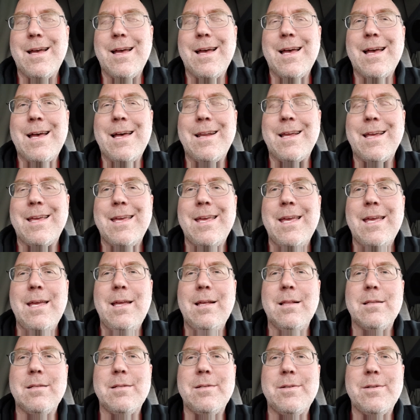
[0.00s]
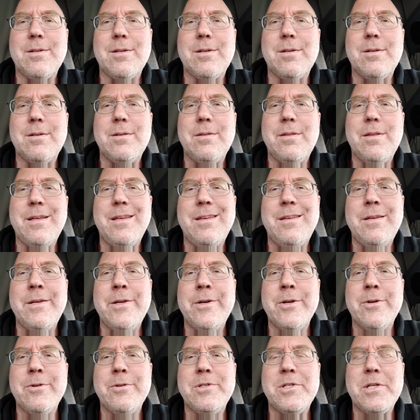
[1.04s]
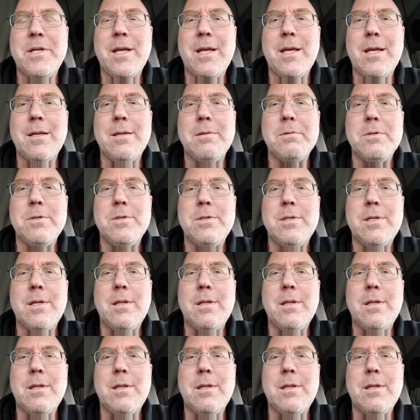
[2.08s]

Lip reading: on a calendar, the year changed